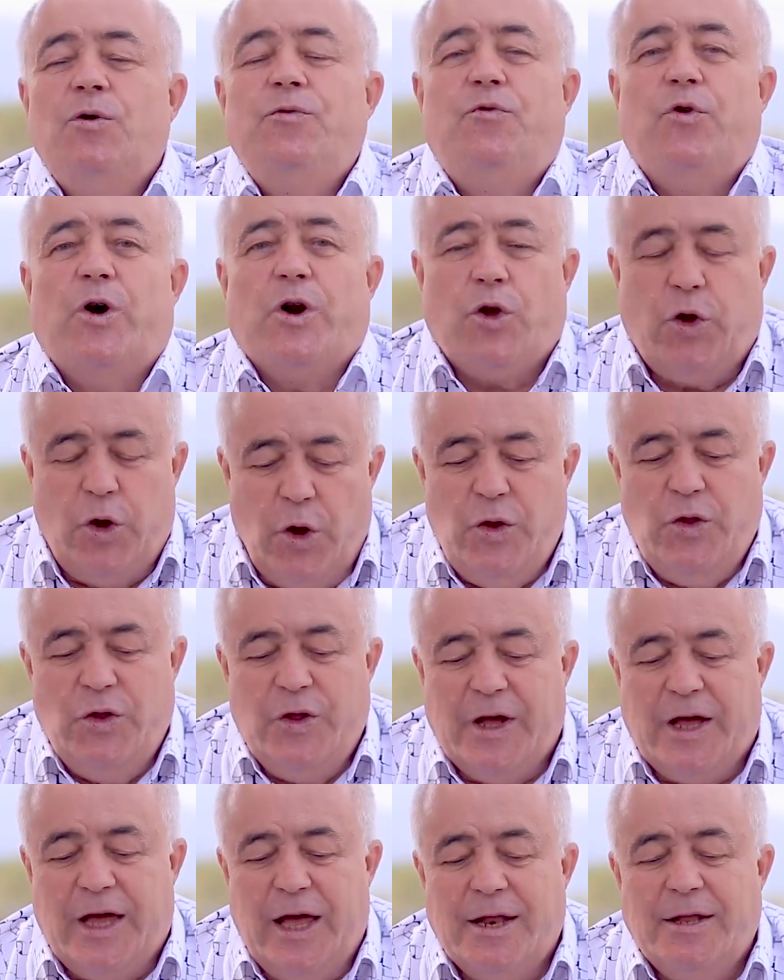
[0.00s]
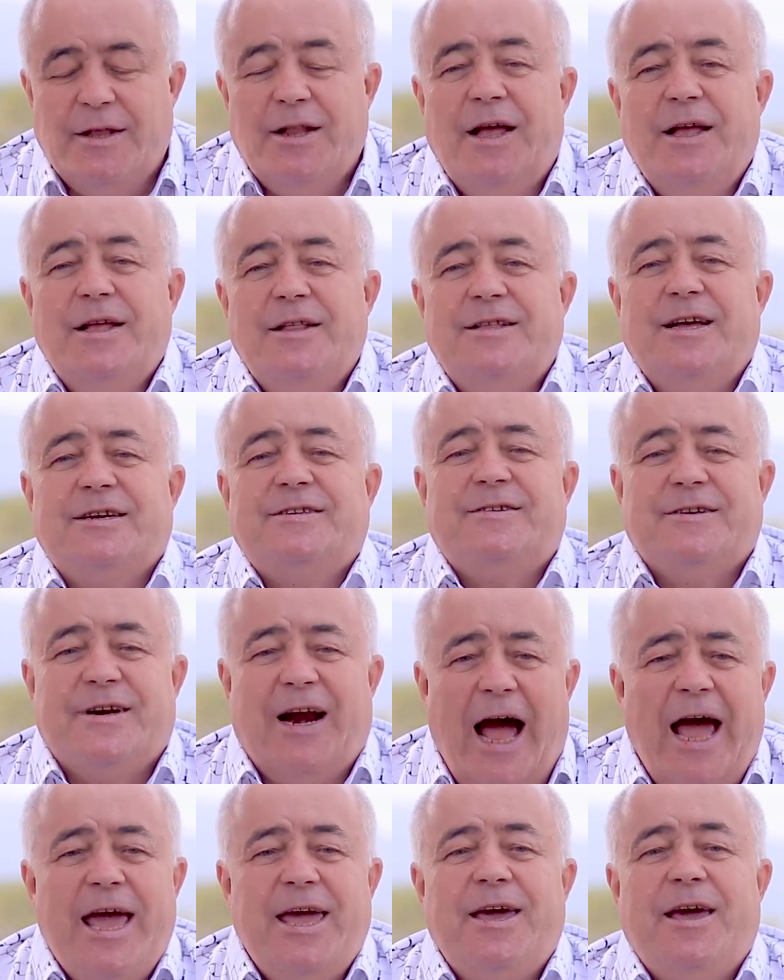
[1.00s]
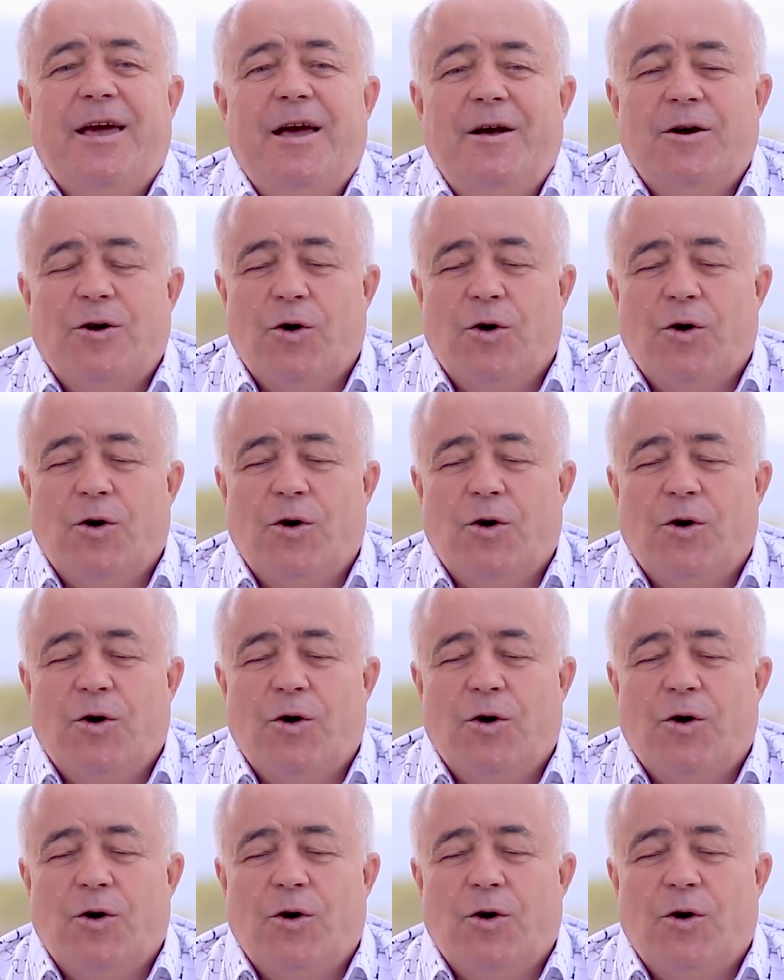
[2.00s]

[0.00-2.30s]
Und verkündigen das Reich